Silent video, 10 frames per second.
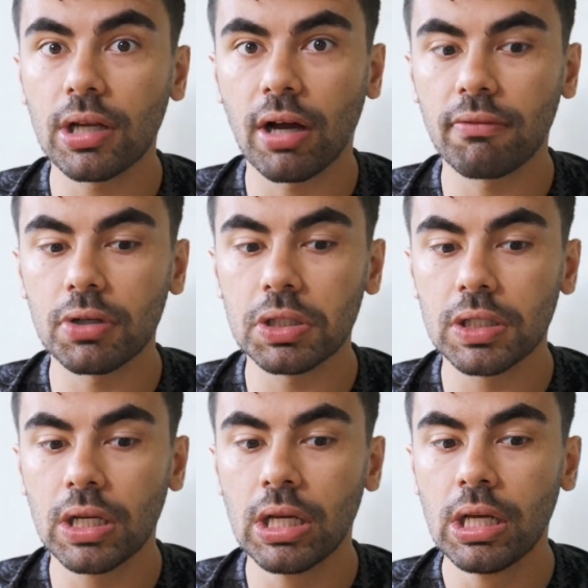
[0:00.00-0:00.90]
coverage.
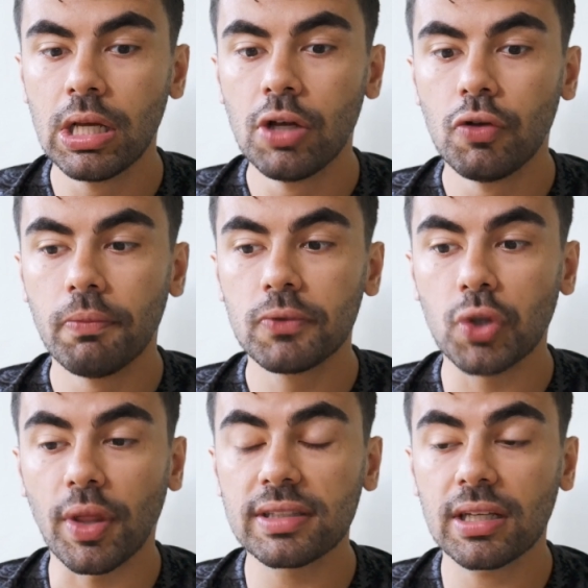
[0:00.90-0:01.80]
So
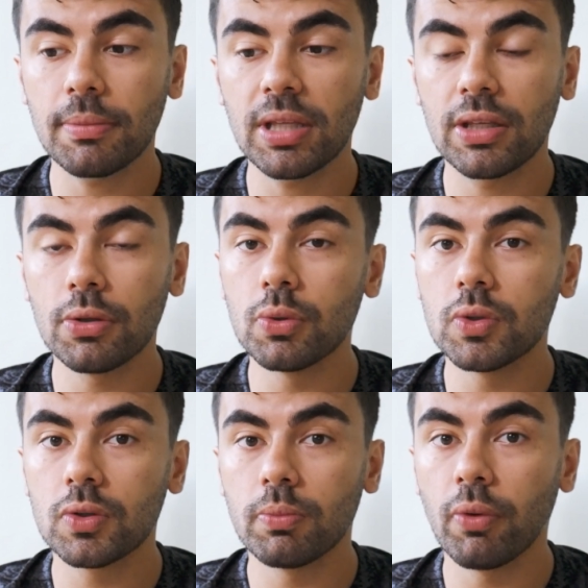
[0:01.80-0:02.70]
that's gonna be
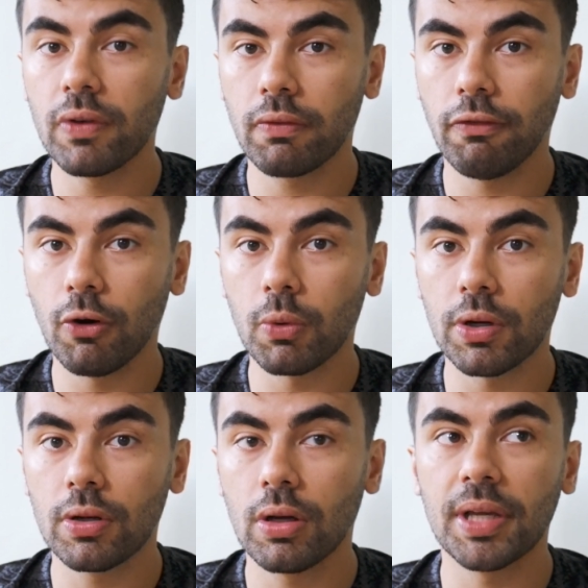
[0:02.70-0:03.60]
huge moving
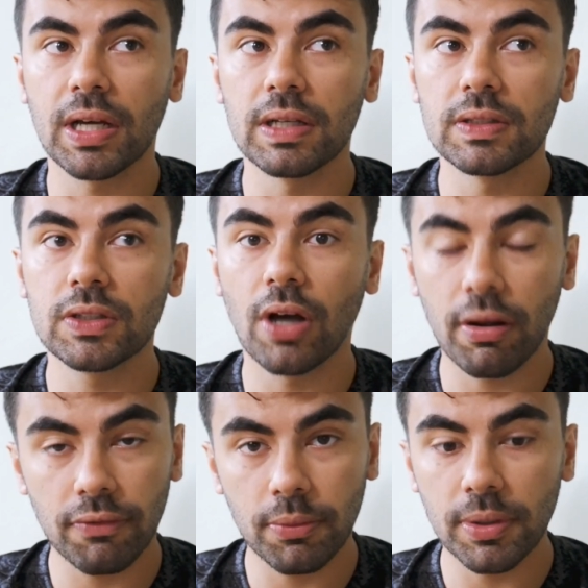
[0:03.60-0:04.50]
forward because
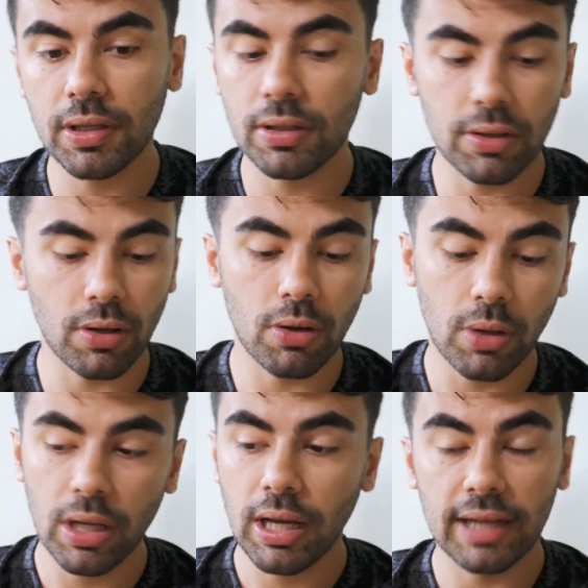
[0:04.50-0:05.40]
God forbid,
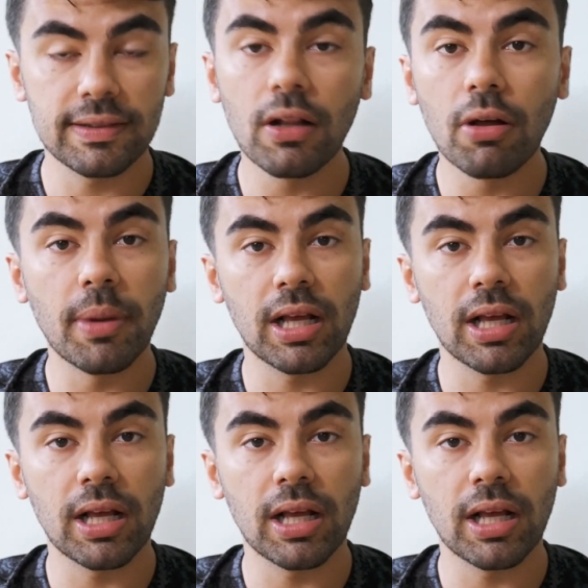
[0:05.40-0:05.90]
I tell all my